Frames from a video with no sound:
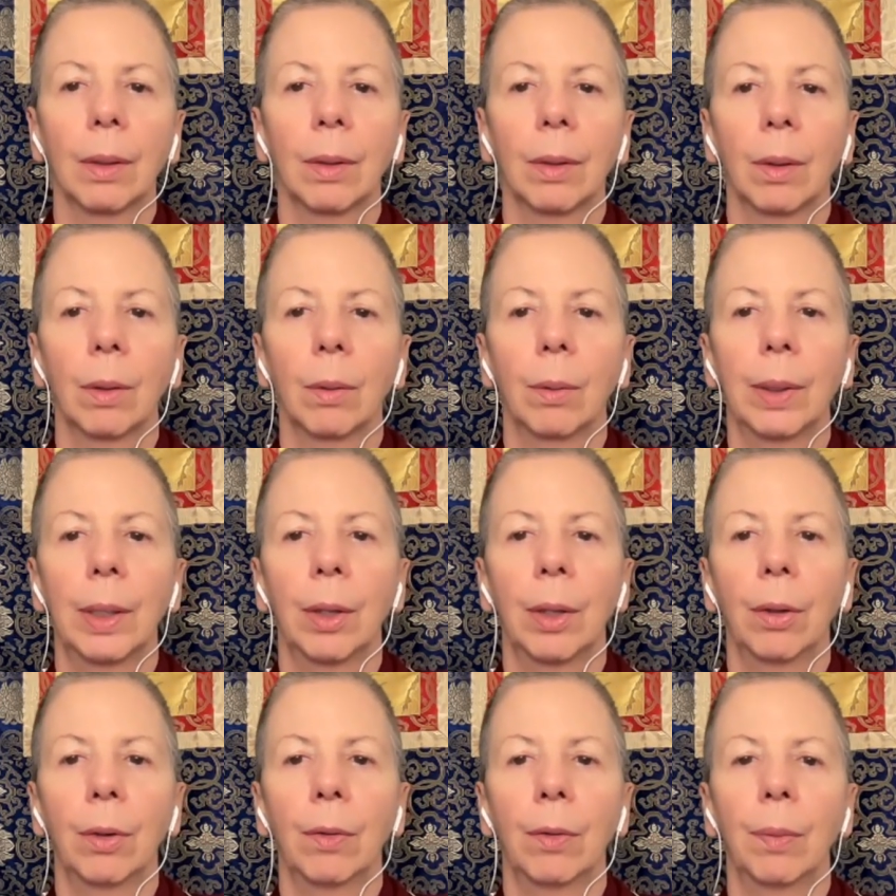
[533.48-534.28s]
So we
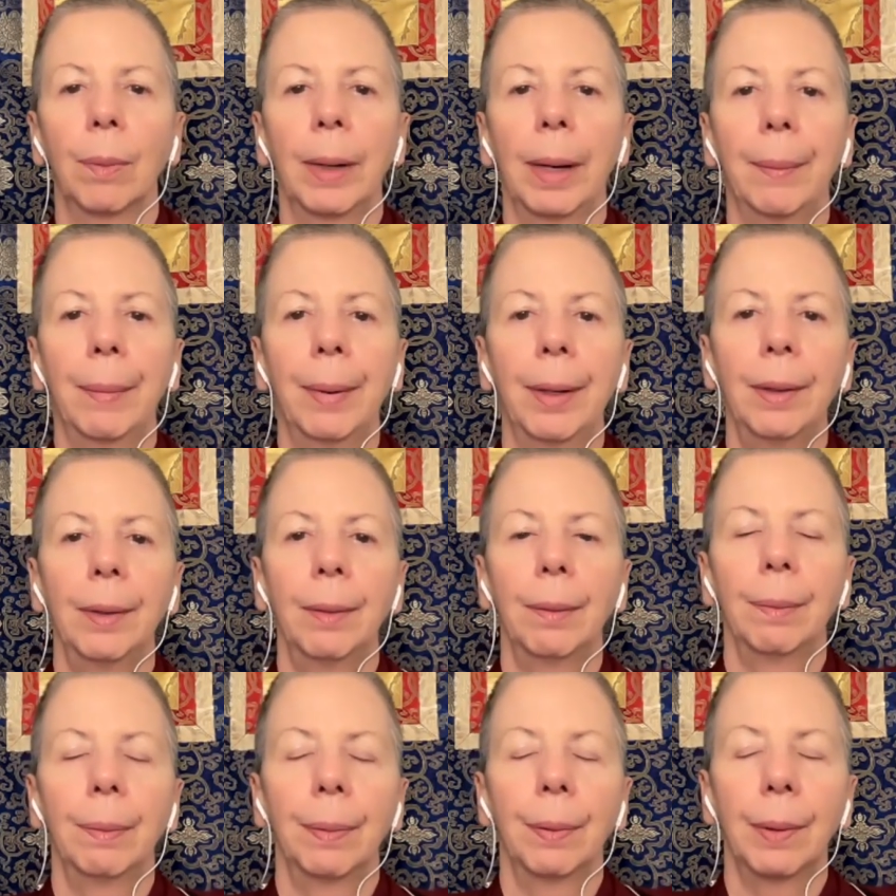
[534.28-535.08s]
know from our
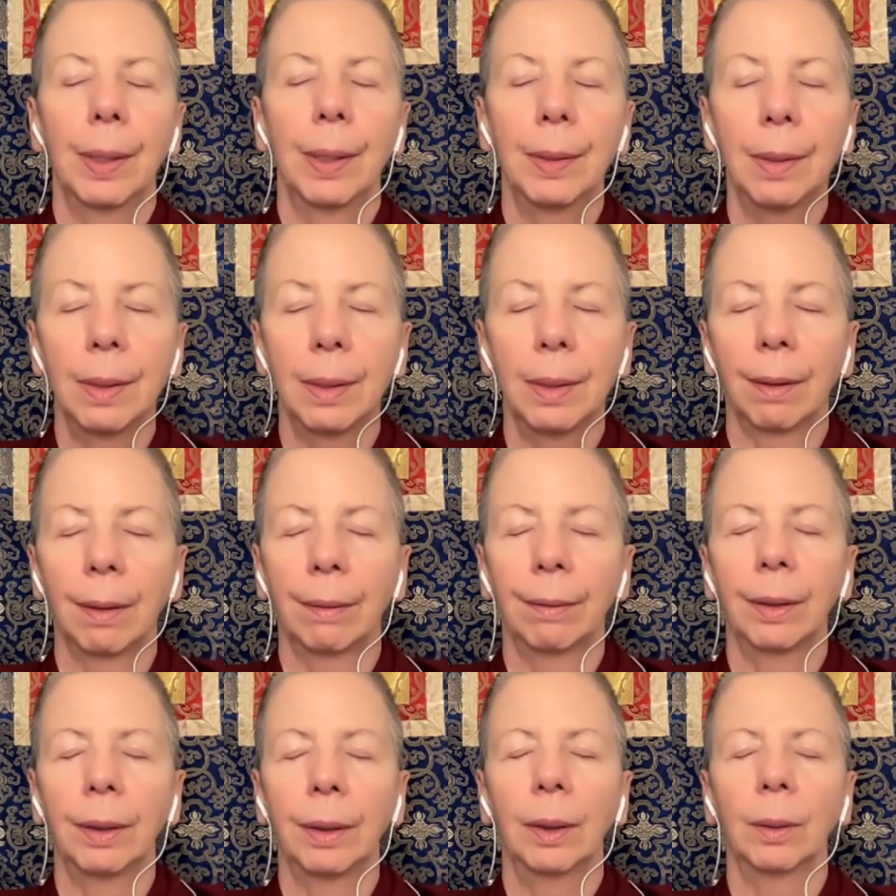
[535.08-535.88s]
present
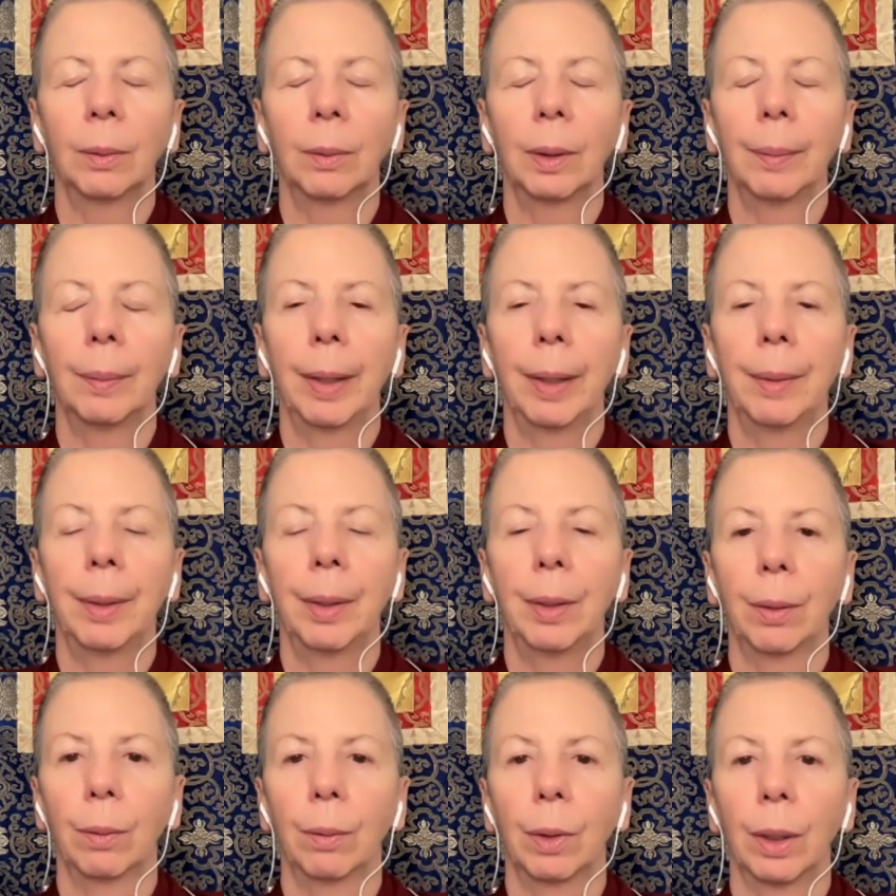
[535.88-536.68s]
suffering that we
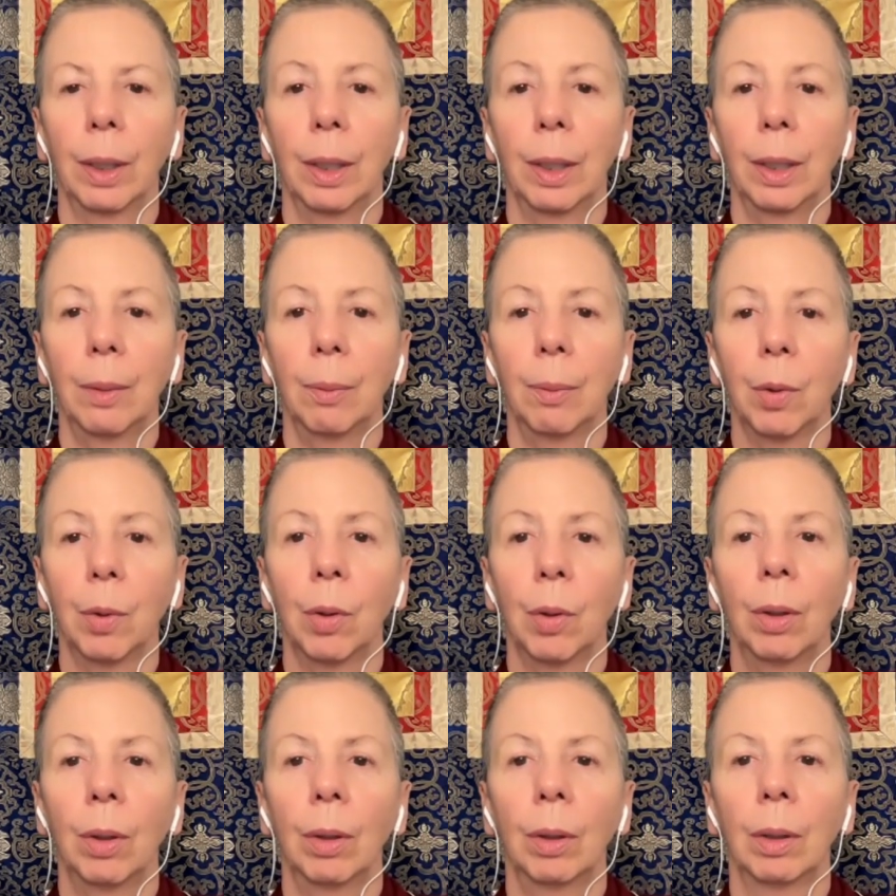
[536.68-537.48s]
maybe don't want any
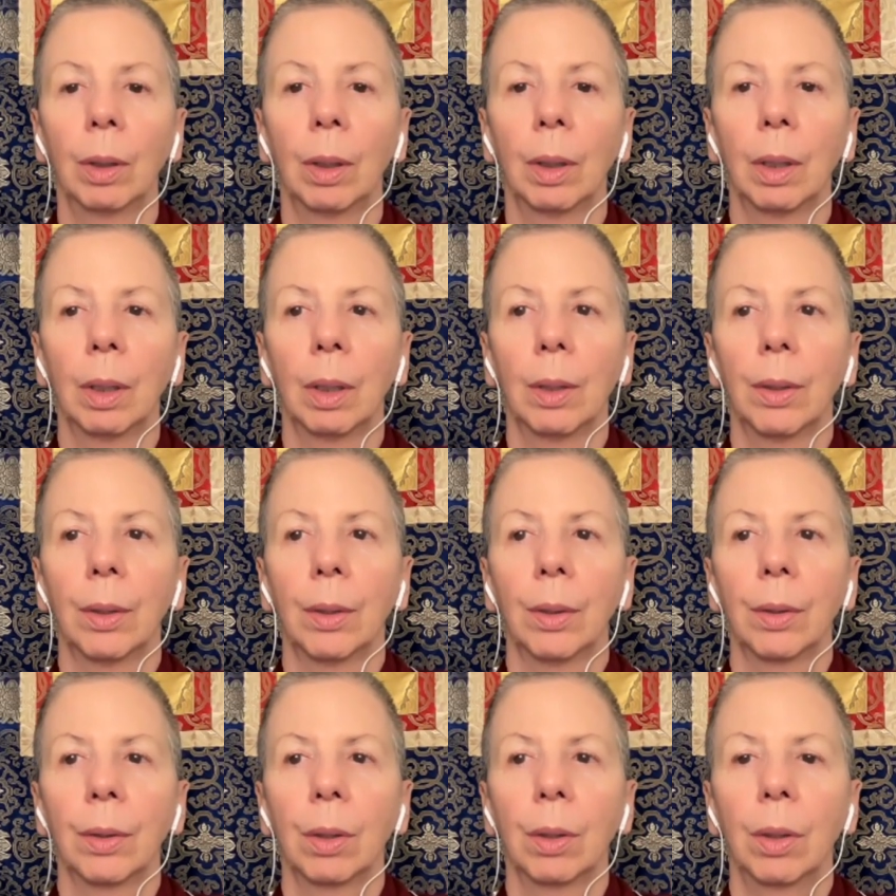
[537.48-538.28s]
more.
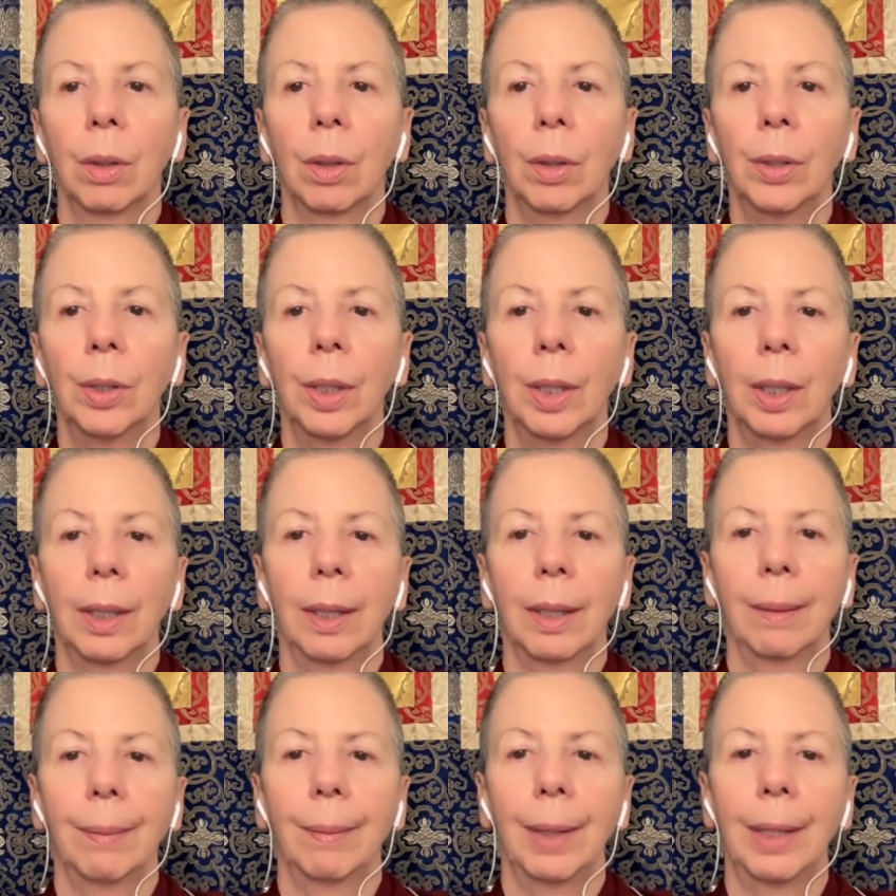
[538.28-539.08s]
So
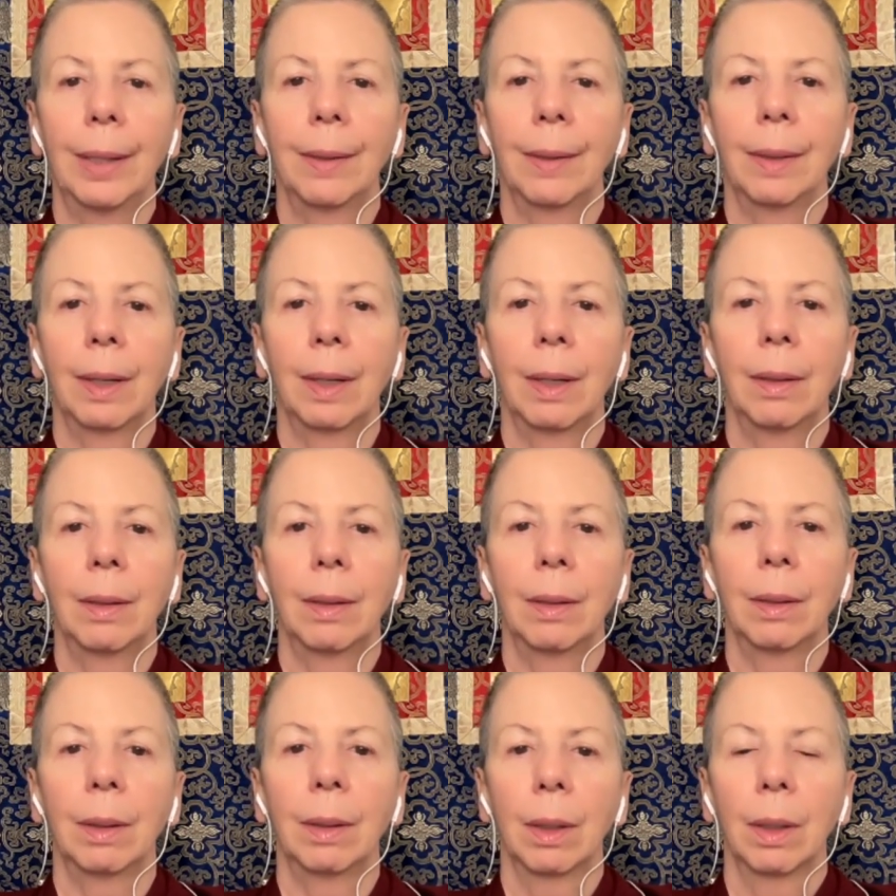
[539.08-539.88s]
logically, it makes
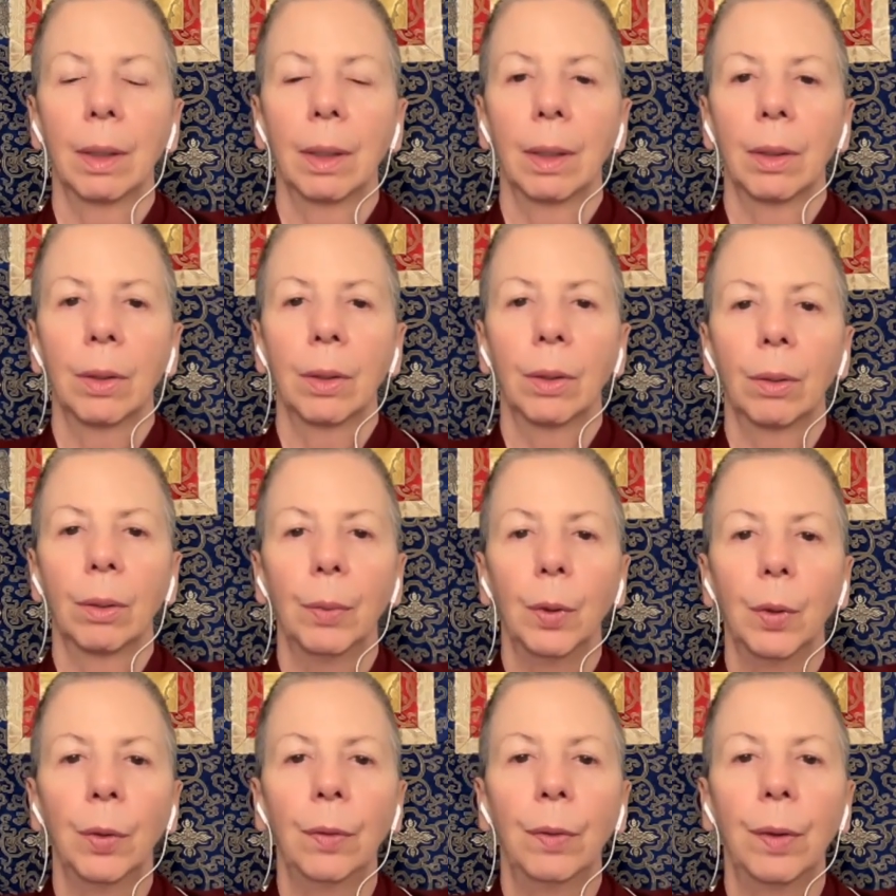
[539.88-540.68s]
sense to
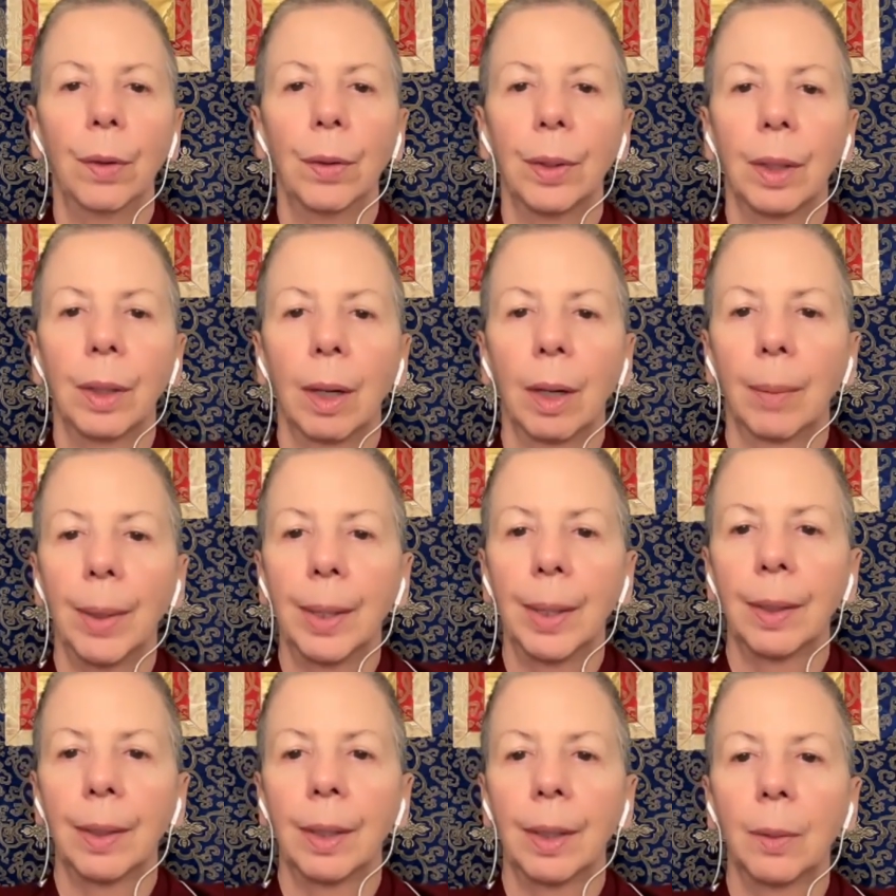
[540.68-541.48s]
remove those
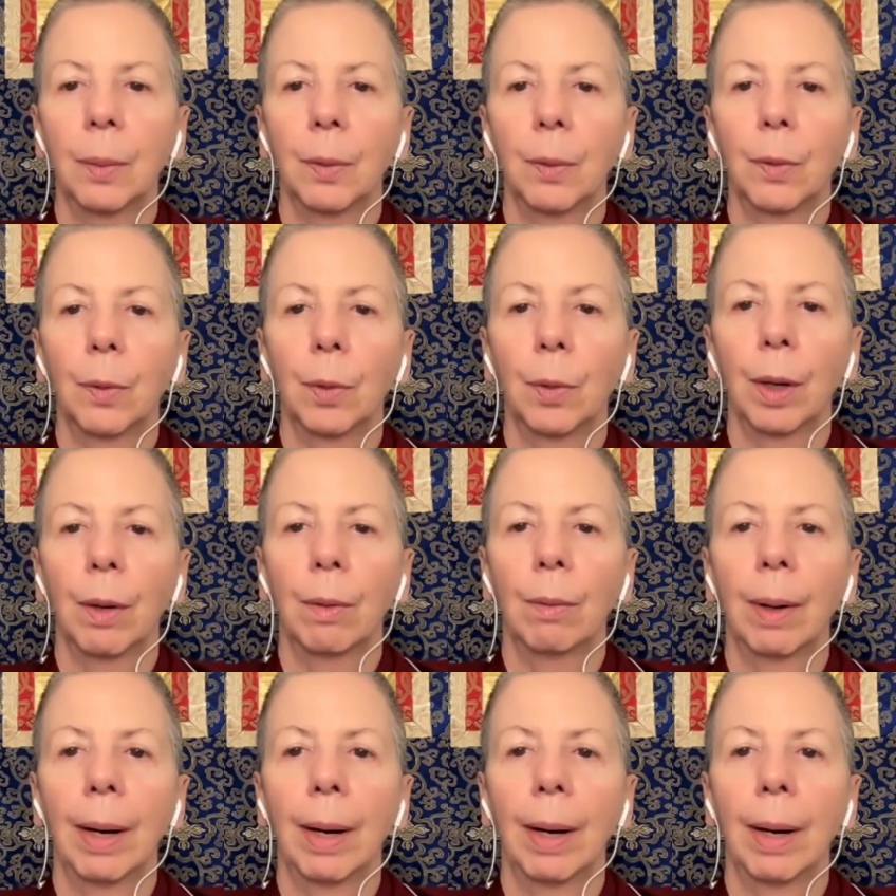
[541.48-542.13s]
karmic seeds before they